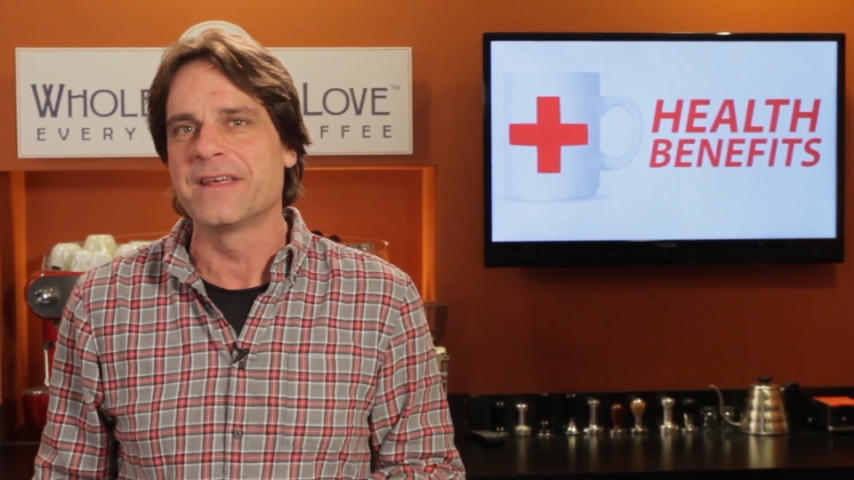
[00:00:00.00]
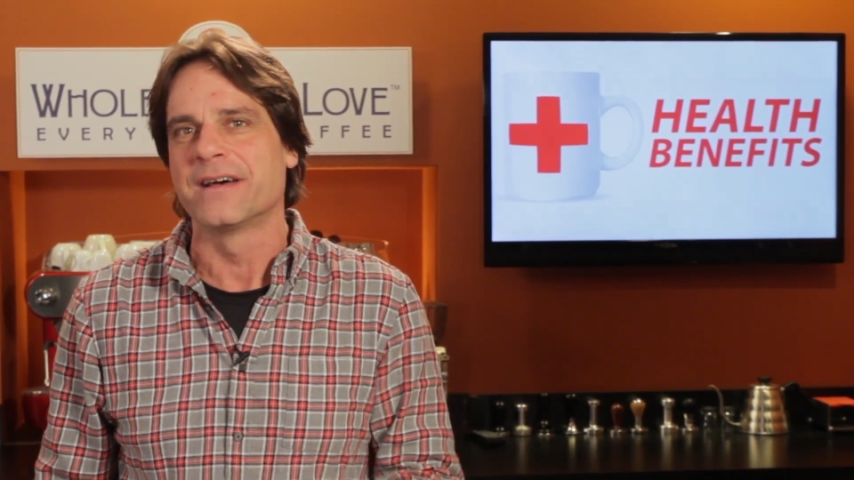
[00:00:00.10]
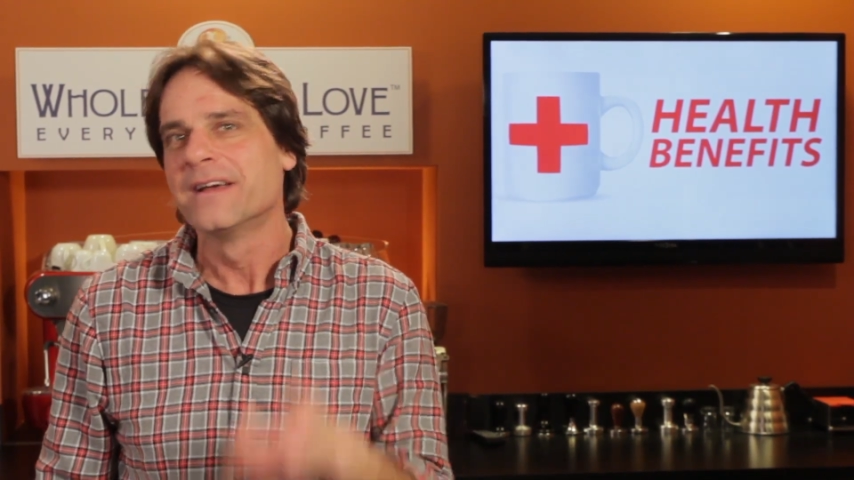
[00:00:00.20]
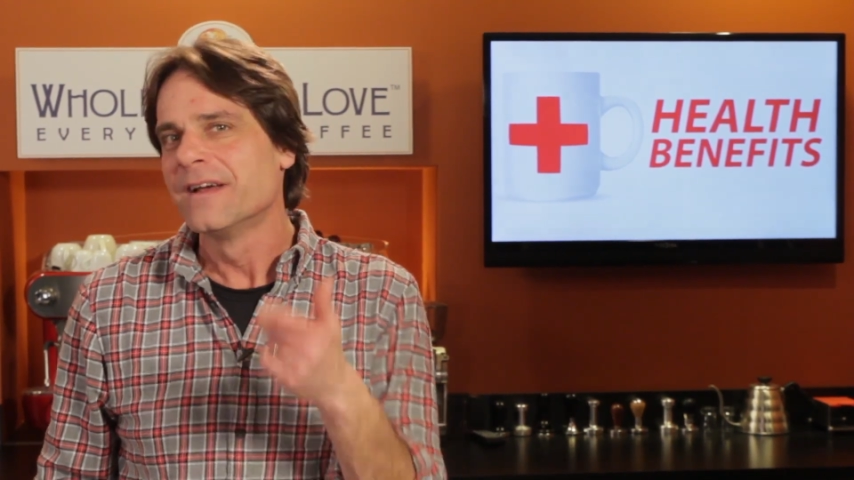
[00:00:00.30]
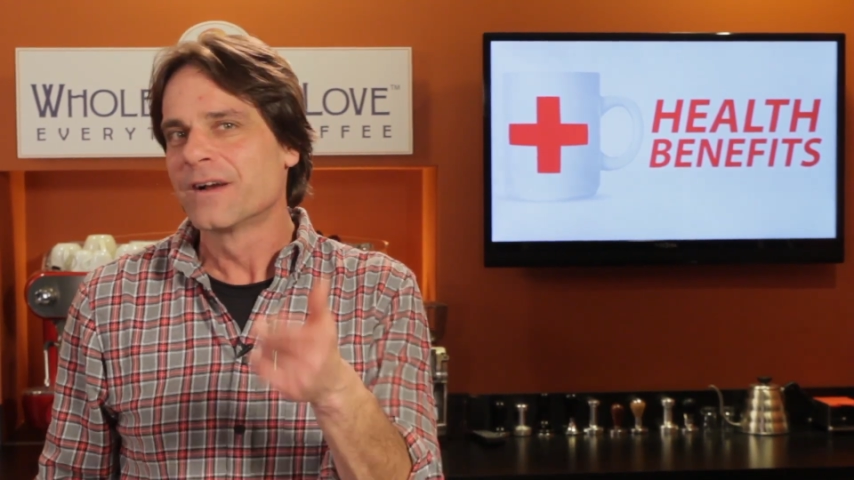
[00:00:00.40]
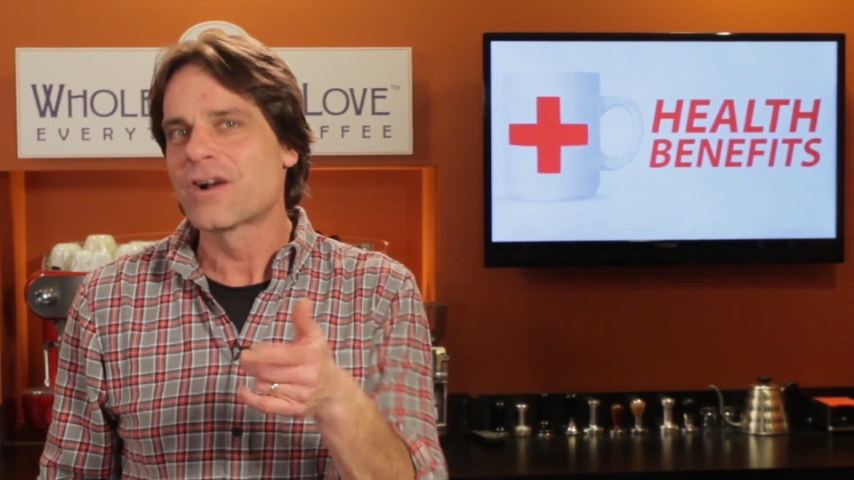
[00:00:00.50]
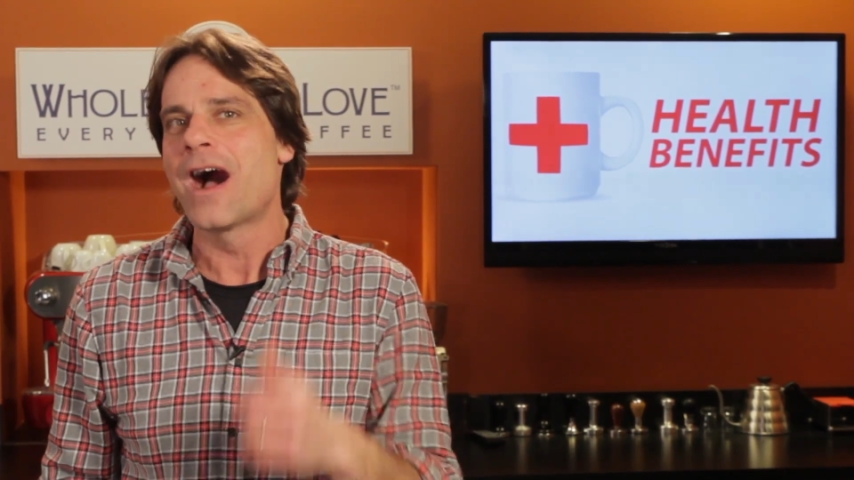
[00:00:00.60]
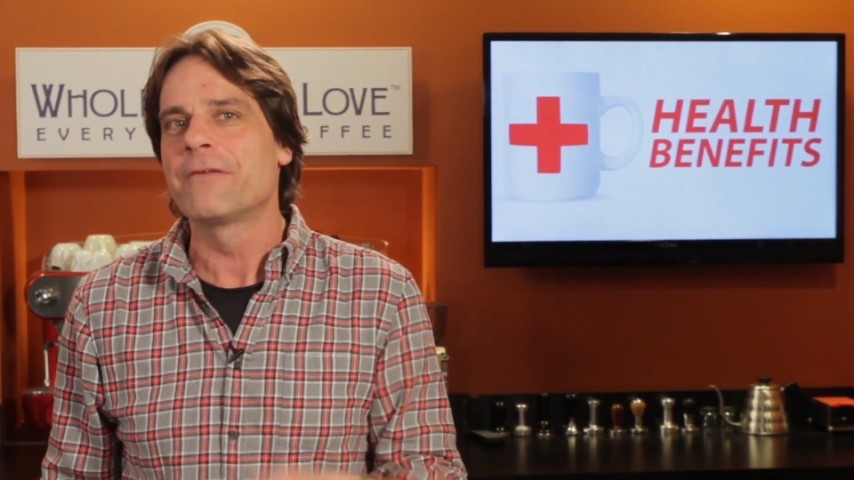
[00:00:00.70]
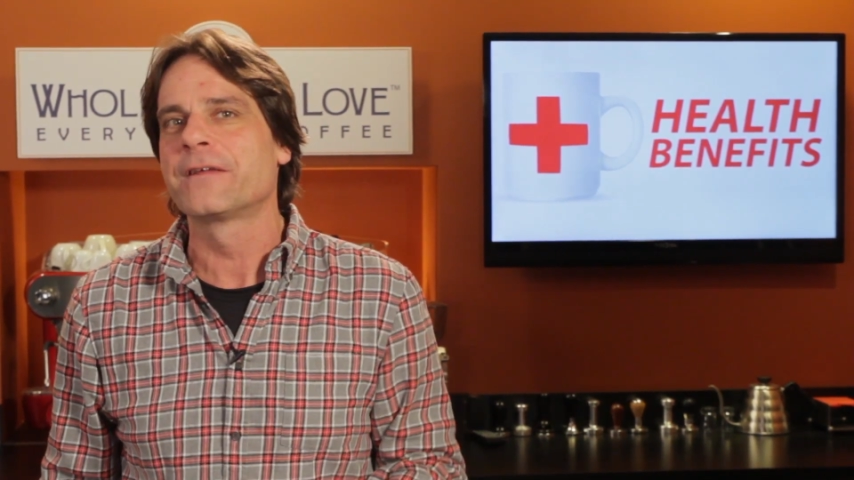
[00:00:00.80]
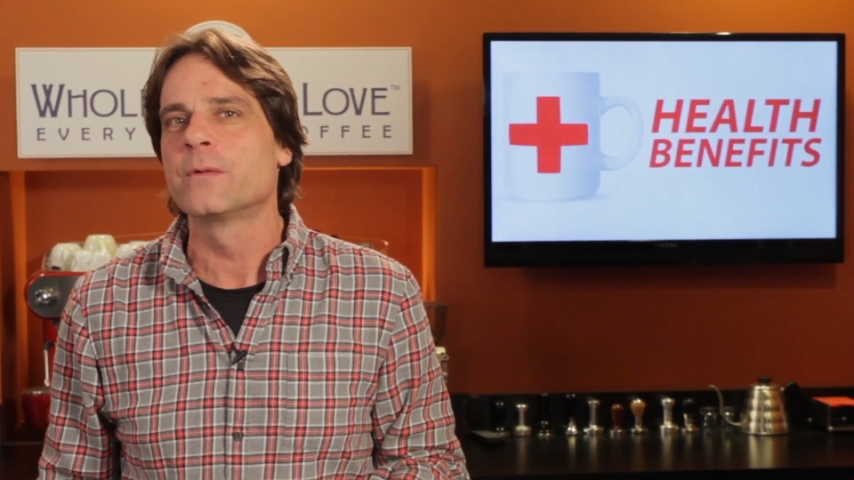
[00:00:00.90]
the
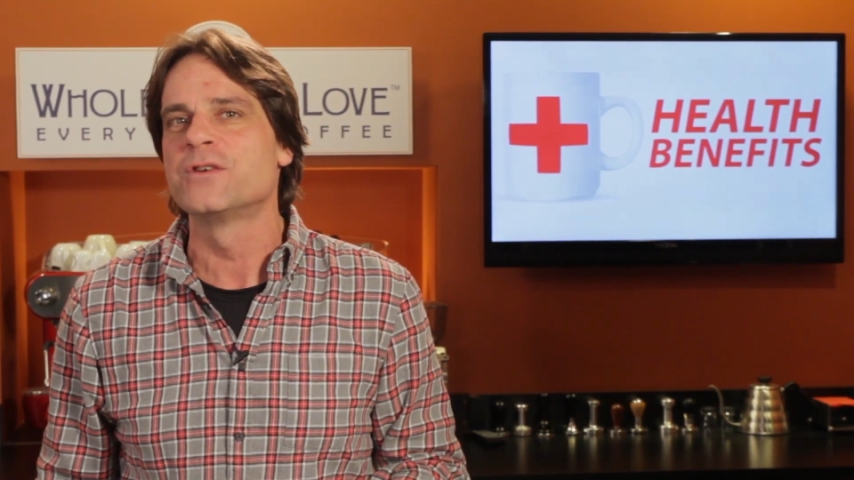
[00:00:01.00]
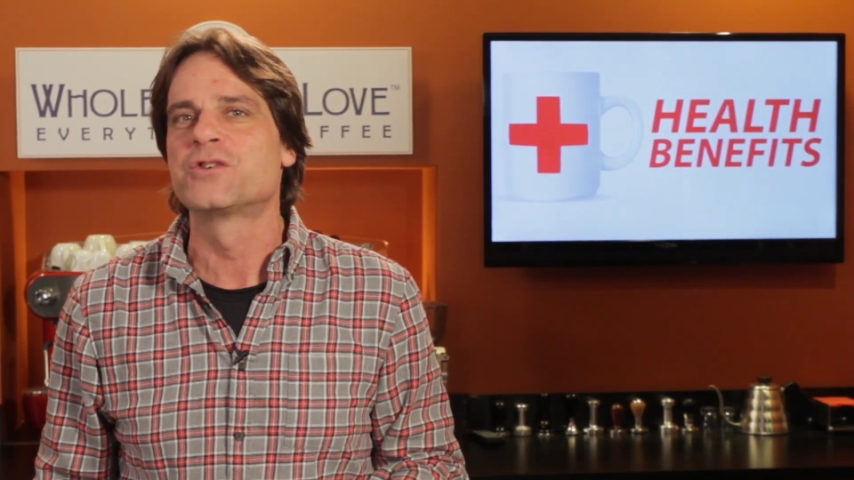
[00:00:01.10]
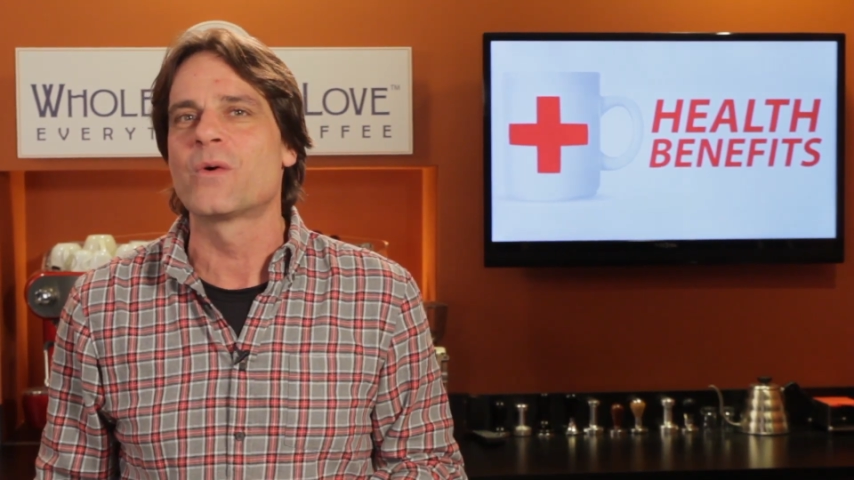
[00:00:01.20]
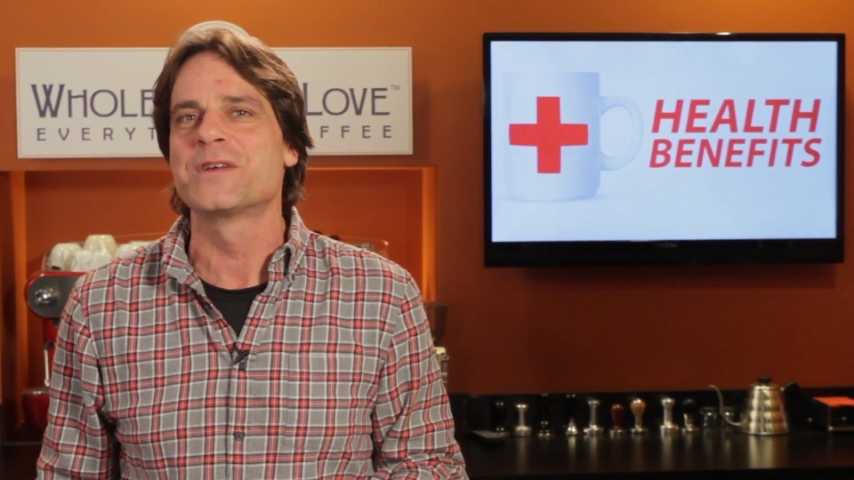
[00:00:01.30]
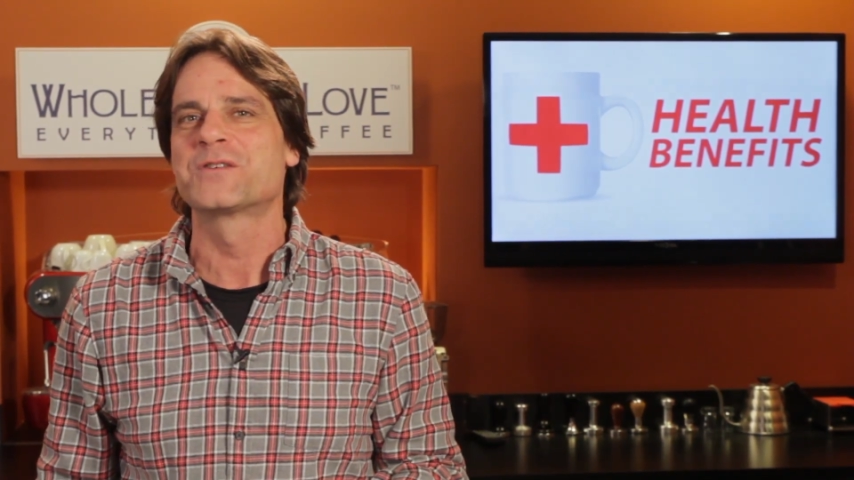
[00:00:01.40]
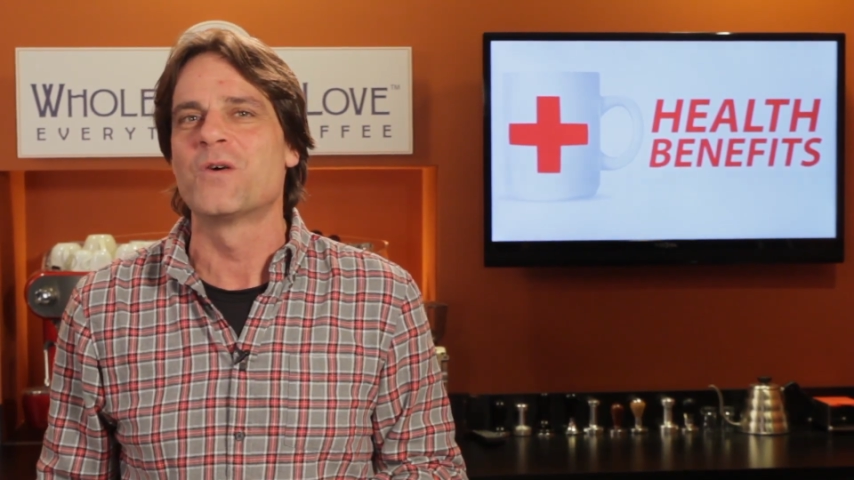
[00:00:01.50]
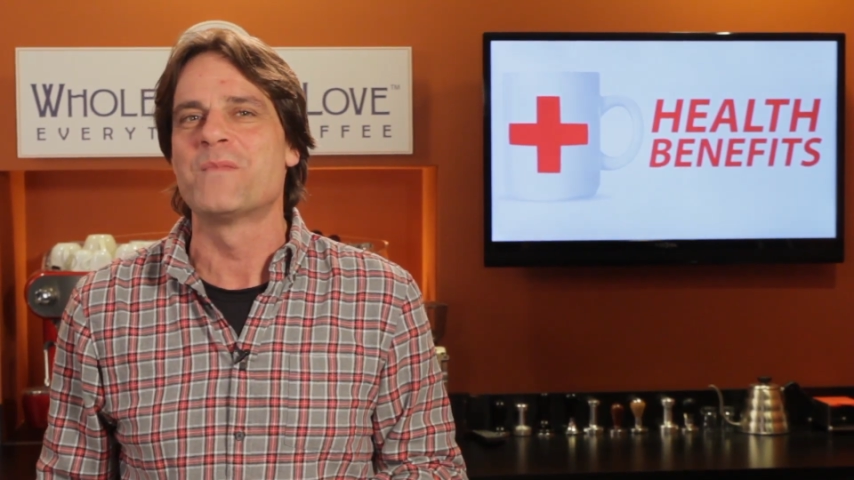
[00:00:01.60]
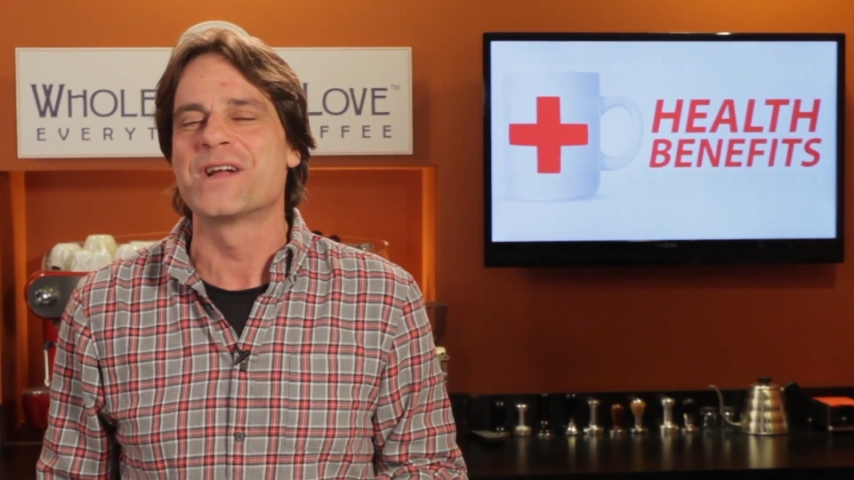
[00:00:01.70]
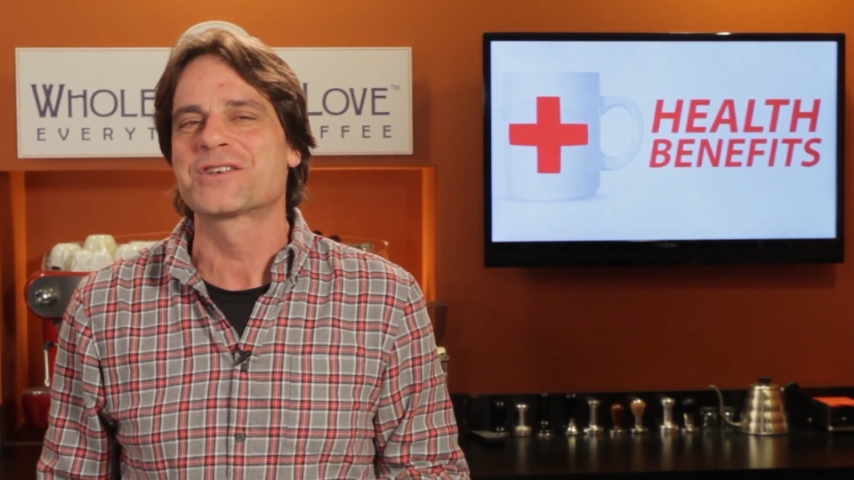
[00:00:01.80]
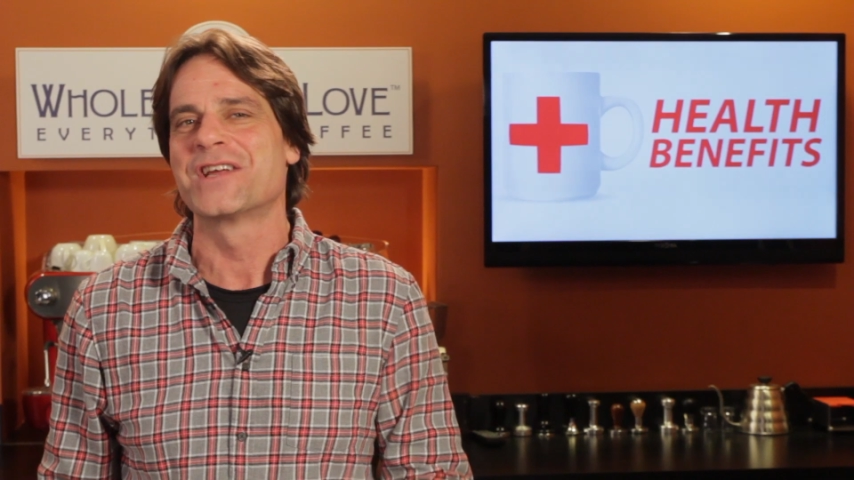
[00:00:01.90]
coffee you enjoy so
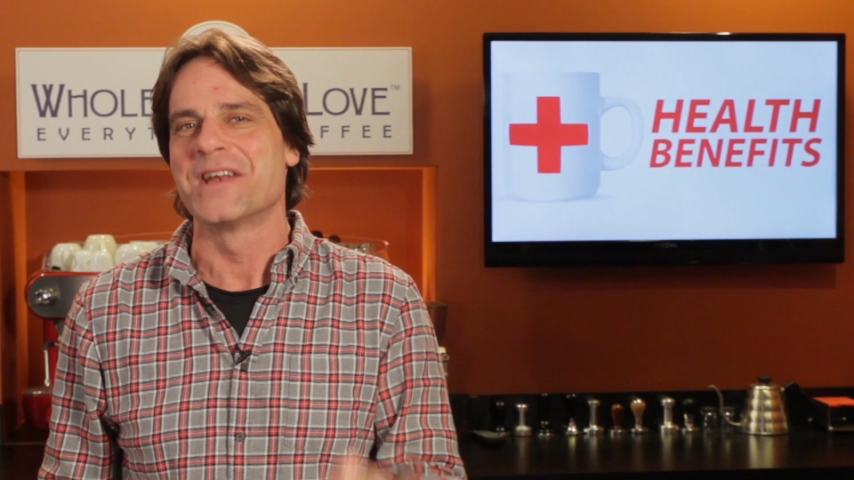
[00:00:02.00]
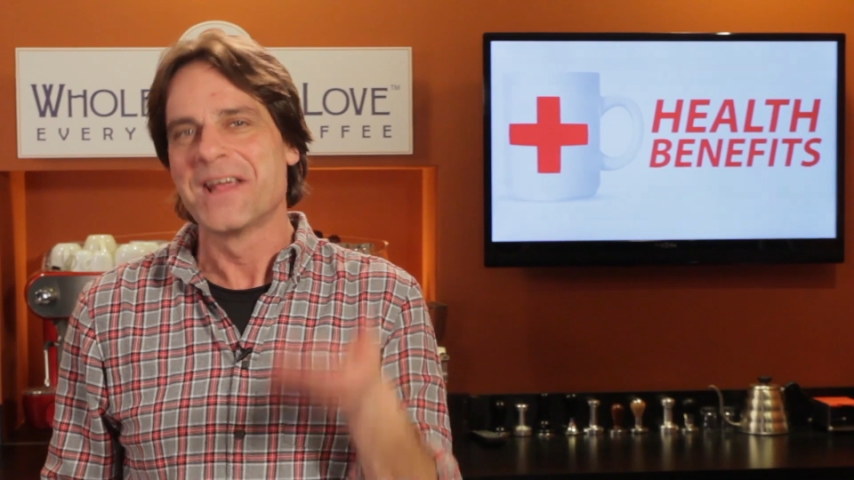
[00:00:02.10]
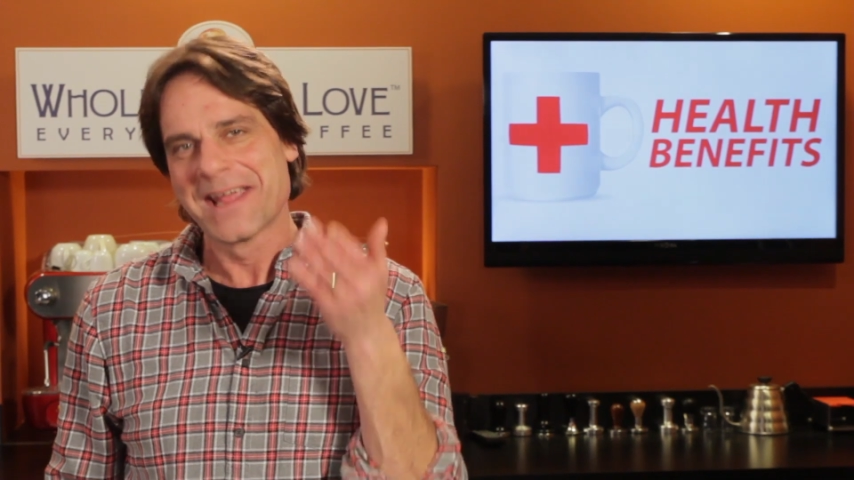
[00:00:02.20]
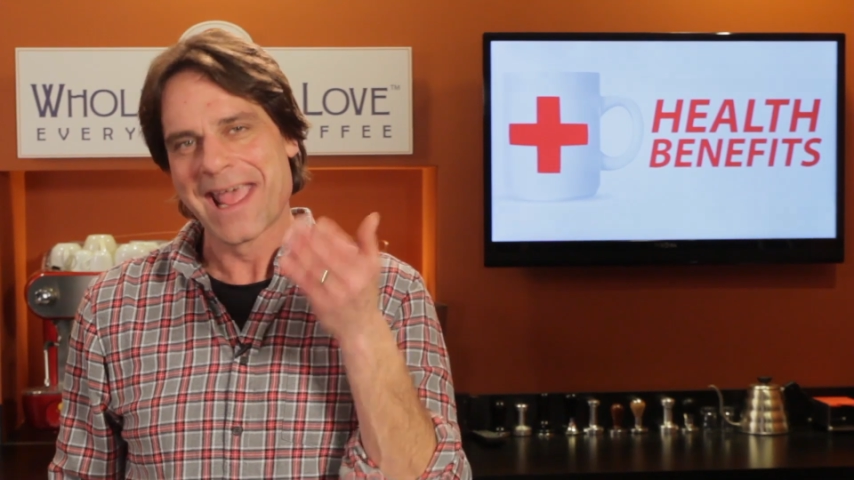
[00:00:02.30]
much can